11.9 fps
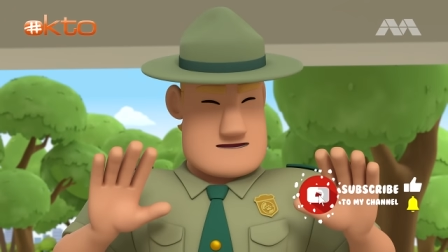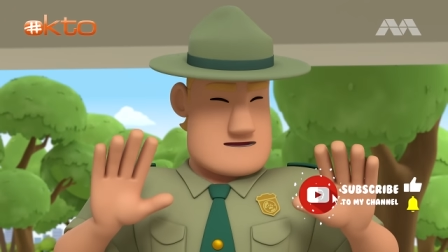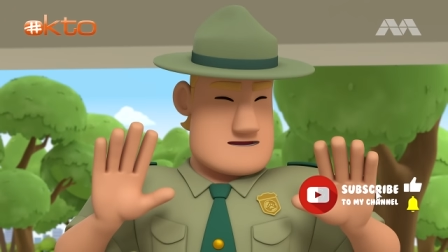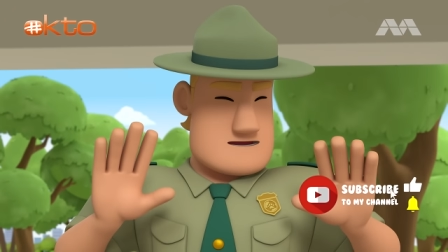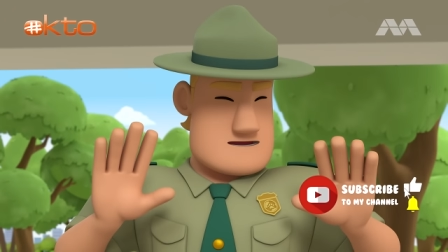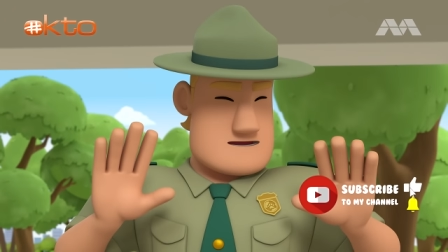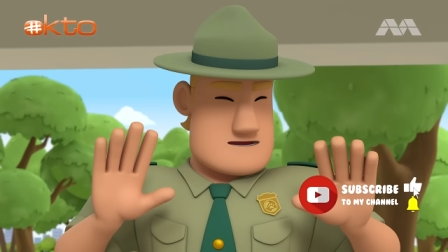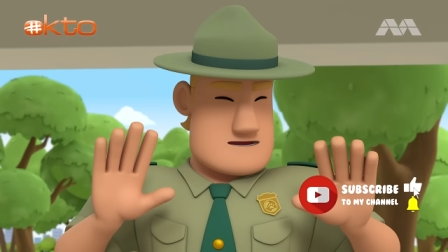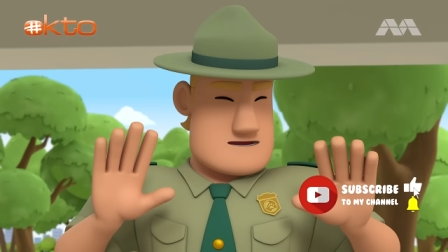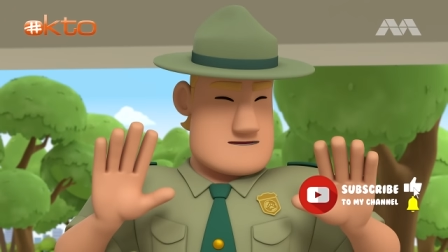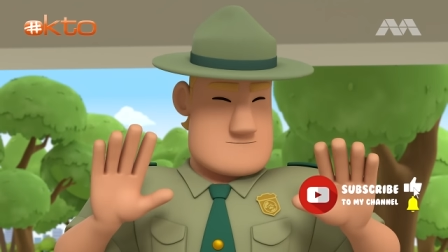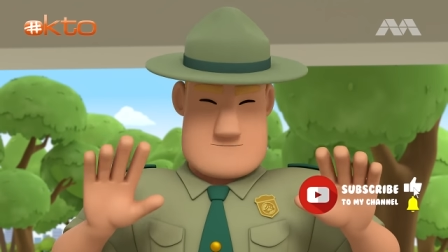don't know where it
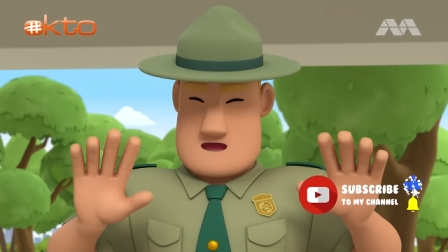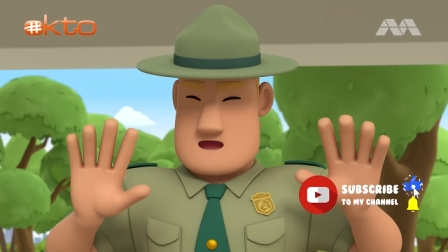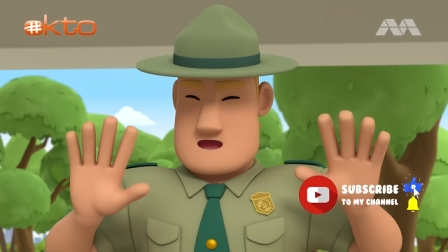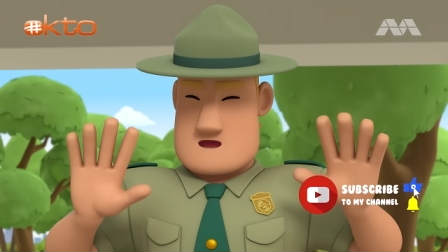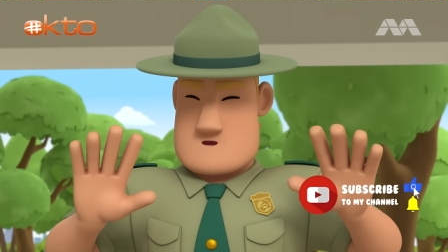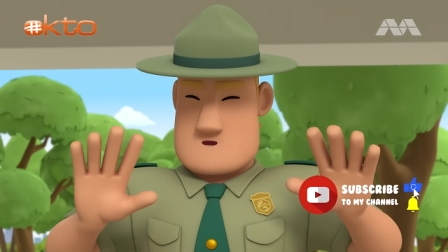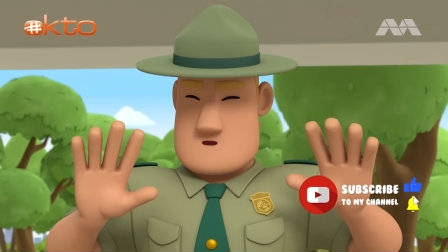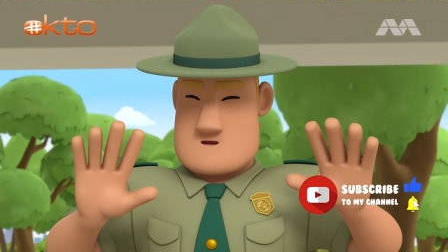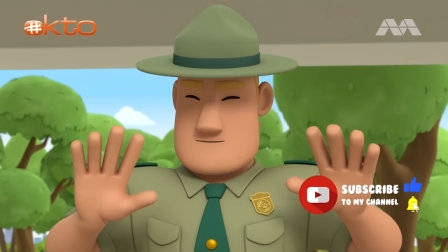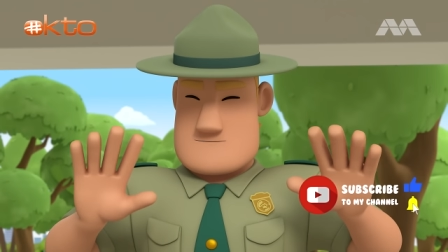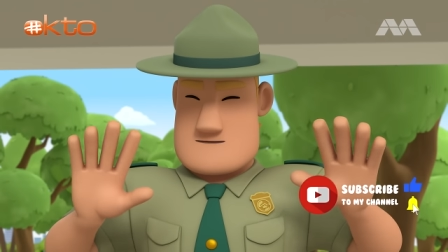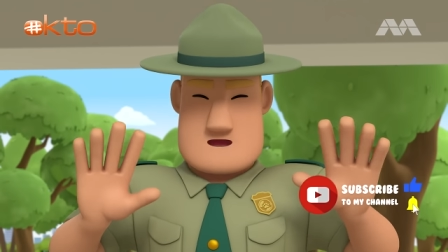went.
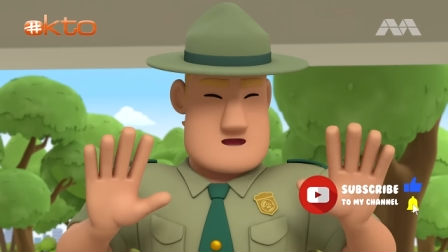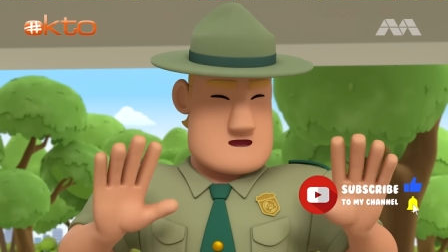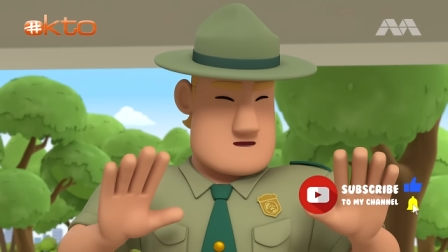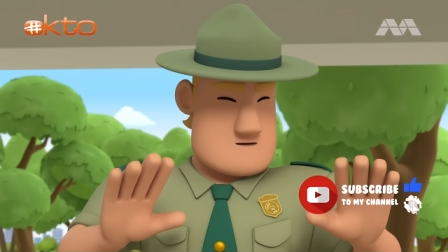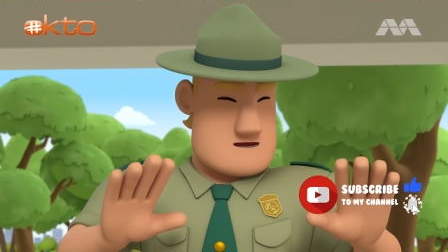Oh, don't